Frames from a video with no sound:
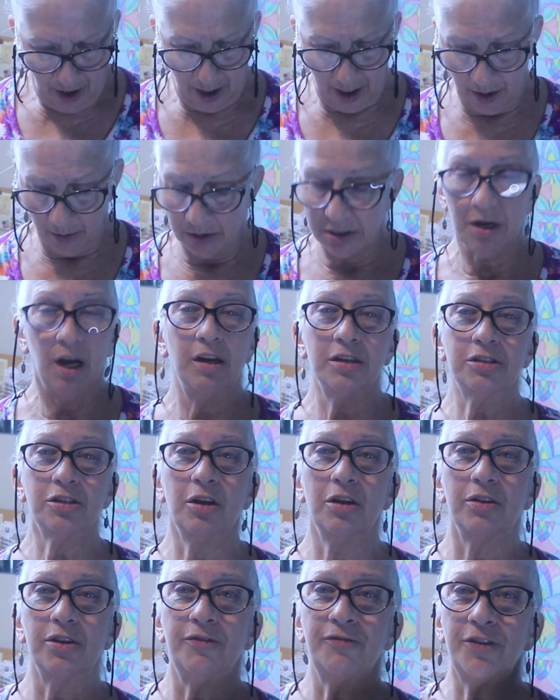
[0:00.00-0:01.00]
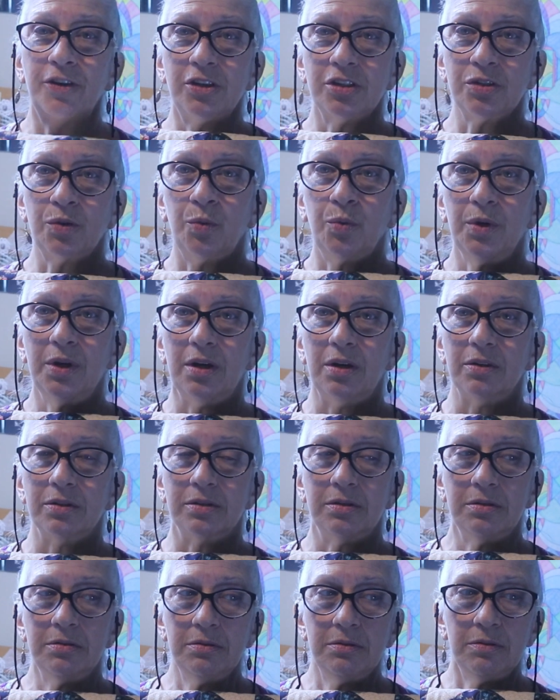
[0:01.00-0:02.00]
And it was also the first
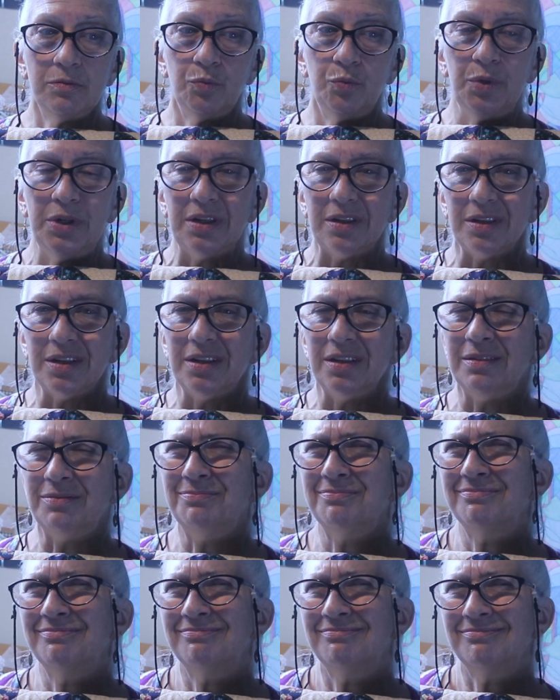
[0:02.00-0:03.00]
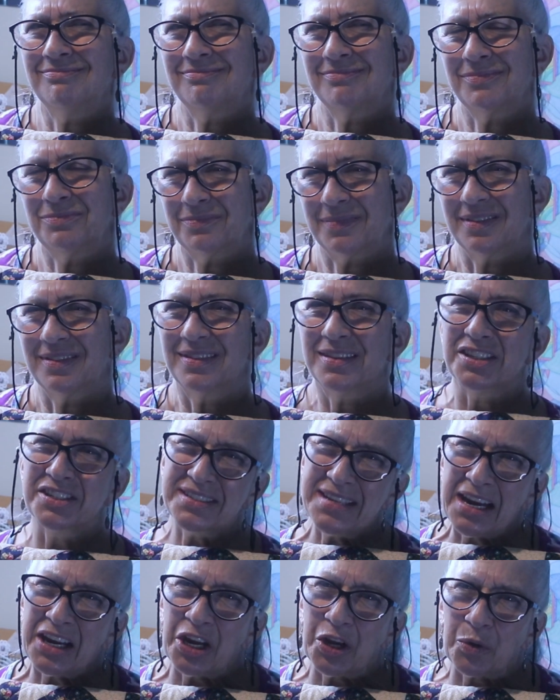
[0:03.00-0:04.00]
quilt, really, the
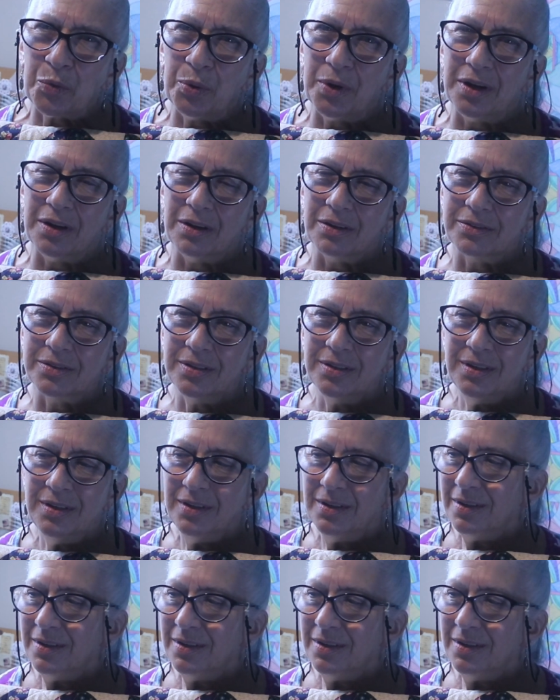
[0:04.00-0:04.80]
second quilt.